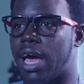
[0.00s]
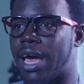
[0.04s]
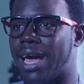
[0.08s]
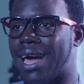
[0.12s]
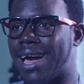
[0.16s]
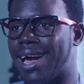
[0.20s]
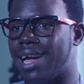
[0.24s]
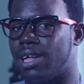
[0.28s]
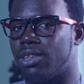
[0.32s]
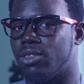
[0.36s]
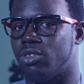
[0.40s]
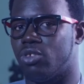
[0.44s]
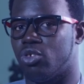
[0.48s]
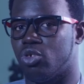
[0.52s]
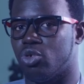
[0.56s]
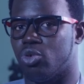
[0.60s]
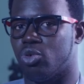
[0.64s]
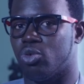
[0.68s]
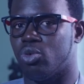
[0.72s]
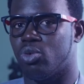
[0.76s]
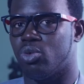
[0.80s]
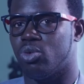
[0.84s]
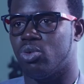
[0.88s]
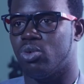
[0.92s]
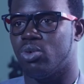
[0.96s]
I had
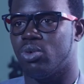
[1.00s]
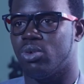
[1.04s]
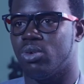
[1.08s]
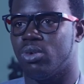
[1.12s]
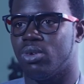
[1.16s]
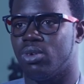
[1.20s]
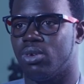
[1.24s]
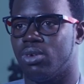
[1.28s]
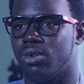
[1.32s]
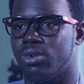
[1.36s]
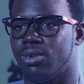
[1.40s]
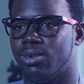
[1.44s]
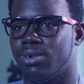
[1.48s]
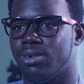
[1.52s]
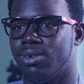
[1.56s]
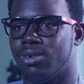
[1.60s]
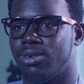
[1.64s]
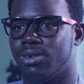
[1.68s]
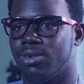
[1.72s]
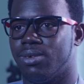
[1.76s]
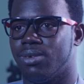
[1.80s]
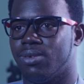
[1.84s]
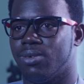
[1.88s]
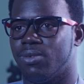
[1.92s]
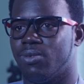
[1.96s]
to
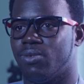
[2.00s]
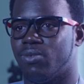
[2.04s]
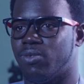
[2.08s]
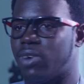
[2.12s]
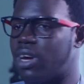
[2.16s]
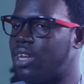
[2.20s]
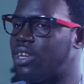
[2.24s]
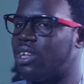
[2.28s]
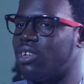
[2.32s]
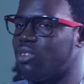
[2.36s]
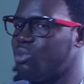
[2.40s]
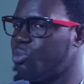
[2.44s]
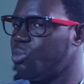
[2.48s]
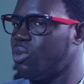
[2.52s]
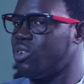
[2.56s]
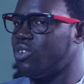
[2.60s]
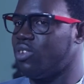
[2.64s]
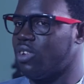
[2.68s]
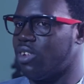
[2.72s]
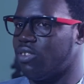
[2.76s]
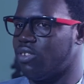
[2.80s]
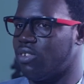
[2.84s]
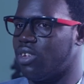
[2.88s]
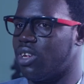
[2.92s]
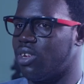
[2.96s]
fight as much
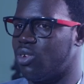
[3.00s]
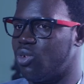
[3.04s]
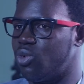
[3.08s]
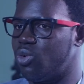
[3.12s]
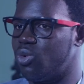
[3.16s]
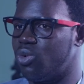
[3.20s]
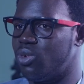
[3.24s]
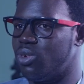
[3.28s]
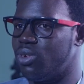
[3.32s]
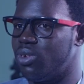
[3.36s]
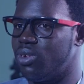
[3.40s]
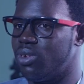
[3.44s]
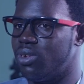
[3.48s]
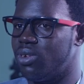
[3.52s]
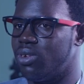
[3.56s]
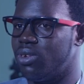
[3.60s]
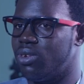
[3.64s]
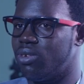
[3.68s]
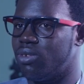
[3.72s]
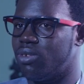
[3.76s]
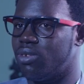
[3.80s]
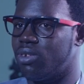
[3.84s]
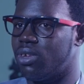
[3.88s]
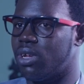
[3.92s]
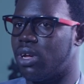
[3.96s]
as I could
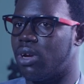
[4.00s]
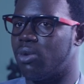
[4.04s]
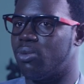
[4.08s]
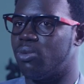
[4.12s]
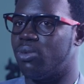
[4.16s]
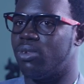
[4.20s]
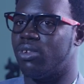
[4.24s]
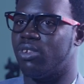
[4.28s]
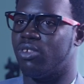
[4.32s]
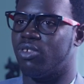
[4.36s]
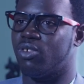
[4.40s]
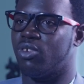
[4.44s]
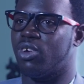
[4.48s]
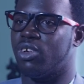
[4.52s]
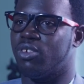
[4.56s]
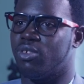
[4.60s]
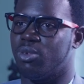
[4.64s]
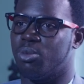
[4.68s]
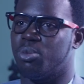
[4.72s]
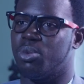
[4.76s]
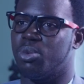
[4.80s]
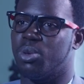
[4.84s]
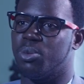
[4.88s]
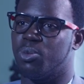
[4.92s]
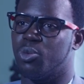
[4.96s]
so that I wouldn't disgrace the
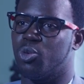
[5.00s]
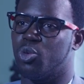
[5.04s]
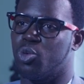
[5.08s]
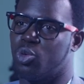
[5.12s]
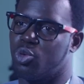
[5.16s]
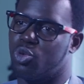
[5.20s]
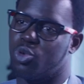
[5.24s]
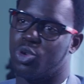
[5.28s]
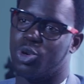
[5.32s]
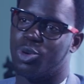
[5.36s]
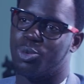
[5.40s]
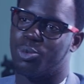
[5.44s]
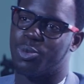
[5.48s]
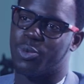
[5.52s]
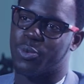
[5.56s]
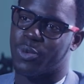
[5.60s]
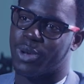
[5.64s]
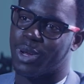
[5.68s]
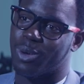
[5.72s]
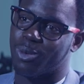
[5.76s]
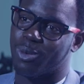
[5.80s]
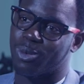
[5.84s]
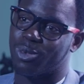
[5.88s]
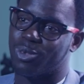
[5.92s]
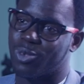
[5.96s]
people who told me when
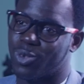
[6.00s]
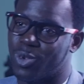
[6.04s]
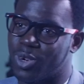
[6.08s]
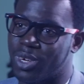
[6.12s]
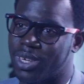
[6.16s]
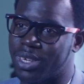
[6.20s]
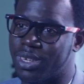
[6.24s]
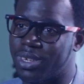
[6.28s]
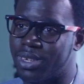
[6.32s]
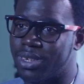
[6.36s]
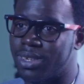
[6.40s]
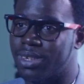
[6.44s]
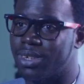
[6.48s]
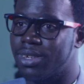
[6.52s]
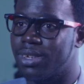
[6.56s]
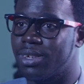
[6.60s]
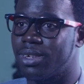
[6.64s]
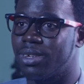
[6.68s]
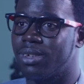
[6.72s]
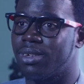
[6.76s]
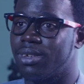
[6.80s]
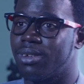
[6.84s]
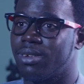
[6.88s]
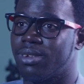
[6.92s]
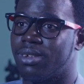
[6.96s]
I was going
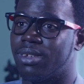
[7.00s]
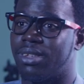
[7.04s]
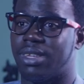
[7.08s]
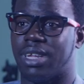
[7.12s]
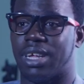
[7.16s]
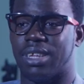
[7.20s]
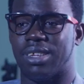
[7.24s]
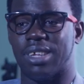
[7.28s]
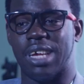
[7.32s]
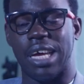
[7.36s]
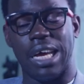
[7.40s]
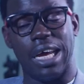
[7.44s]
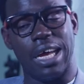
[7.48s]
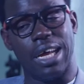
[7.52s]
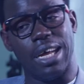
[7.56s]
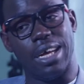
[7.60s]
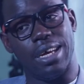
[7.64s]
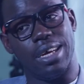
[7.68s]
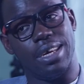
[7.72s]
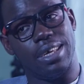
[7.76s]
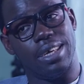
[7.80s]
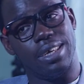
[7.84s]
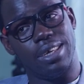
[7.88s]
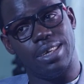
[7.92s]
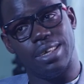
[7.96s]
that,
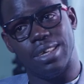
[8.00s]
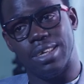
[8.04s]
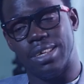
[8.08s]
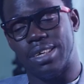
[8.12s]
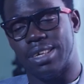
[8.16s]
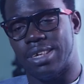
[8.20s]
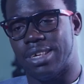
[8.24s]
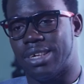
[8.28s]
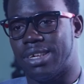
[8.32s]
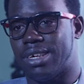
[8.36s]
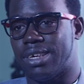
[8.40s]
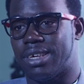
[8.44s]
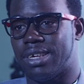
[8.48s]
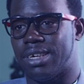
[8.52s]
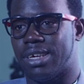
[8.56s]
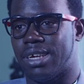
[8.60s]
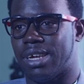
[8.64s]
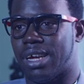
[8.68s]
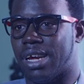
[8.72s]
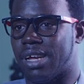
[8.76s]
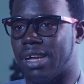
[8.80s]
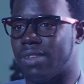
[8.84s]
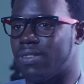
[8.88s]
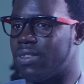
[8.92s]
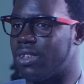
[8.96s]

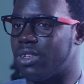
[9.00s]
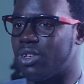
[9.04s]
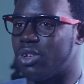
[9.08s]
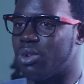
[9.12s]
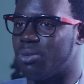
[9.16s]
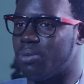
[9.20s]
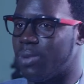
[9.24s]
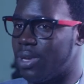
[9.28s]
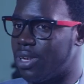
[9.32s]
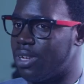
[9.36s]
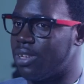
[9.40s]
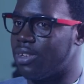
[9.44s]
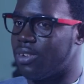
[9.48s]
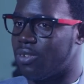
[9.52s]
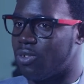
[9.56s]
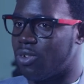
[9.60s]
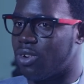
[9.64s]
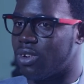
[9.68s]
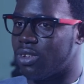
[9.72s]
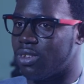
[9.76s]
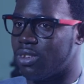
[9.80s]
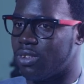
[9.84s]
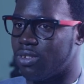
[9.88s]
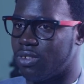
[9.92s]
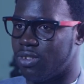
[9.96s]
I think you're making the
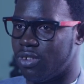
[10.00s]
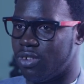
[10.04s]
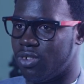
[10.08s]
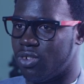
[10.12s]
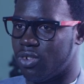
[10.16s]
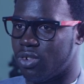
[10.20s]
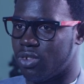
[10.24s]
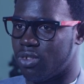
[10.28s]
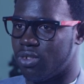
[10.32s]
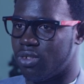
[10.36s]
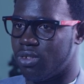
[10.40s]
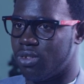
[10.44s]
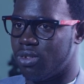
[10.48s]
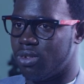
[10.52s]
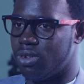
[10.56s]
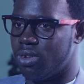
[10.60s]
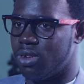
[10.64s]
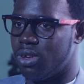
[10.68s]
wrong decisions.